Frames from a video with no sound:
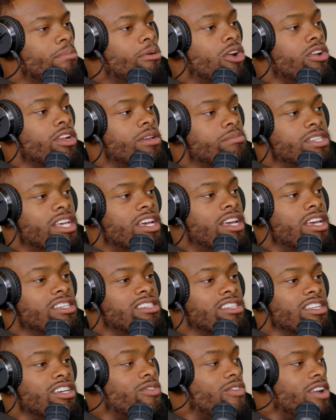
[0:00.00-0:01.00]
Bro, them said he's
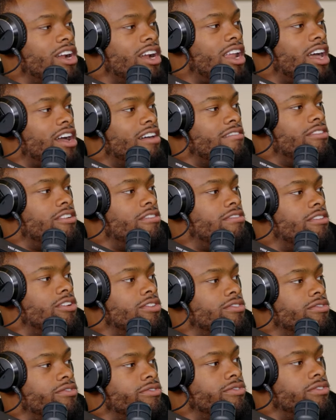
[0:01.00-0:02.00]
still running like a
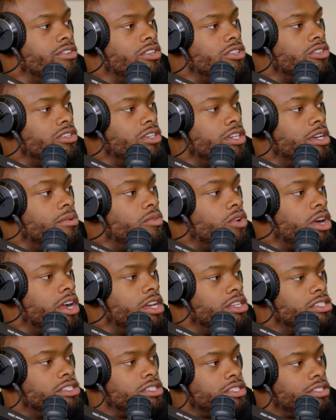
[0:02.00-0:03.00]
4.4, 4.3 in
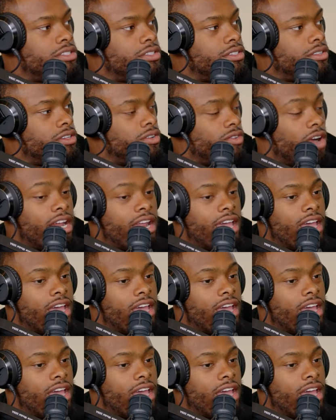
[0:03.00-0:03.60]
workouts right